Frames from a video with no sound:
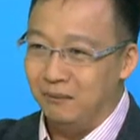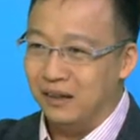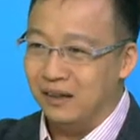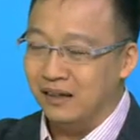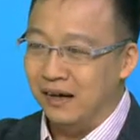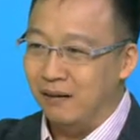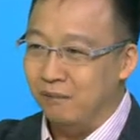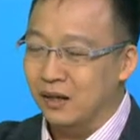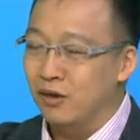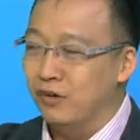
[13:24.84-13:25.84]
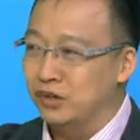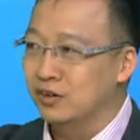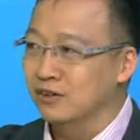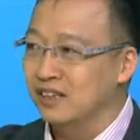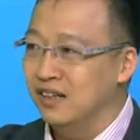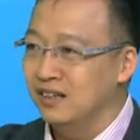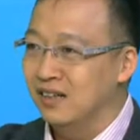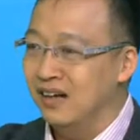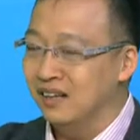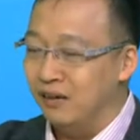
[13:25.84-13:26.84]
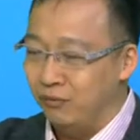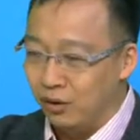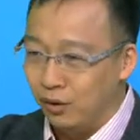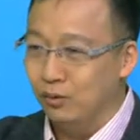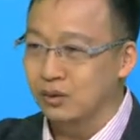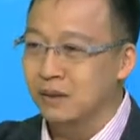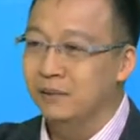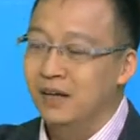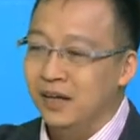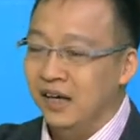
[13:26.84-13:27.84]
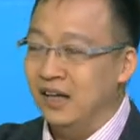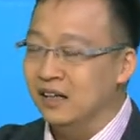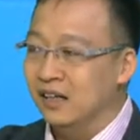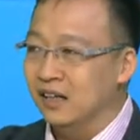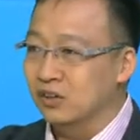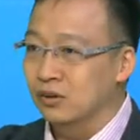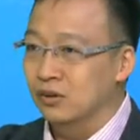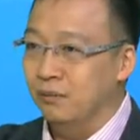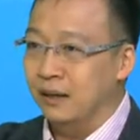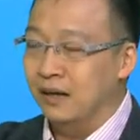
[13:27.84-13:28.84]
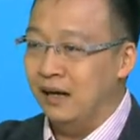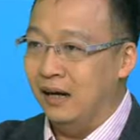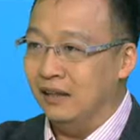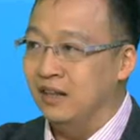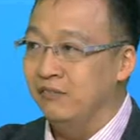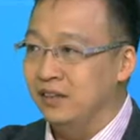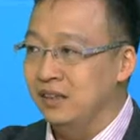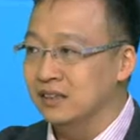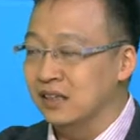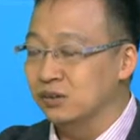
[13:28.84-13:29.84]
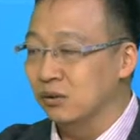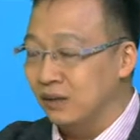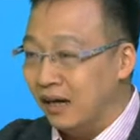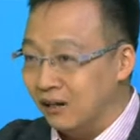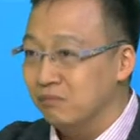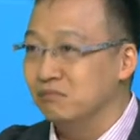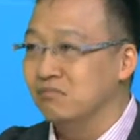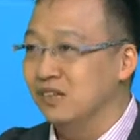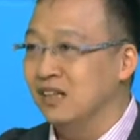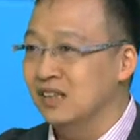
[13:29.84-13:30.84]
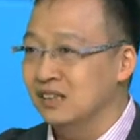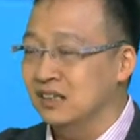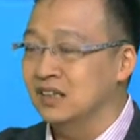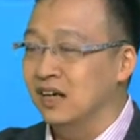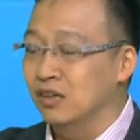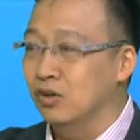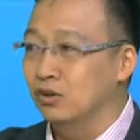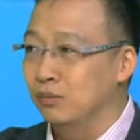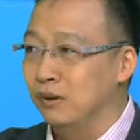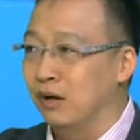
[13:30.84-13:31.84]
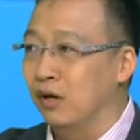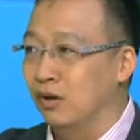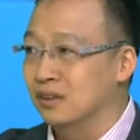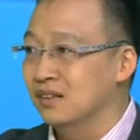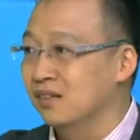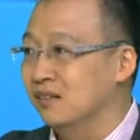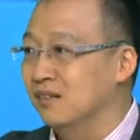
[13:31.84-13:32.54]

big conventional center, and then we hold some international big activities, and so that this can contribute a lot.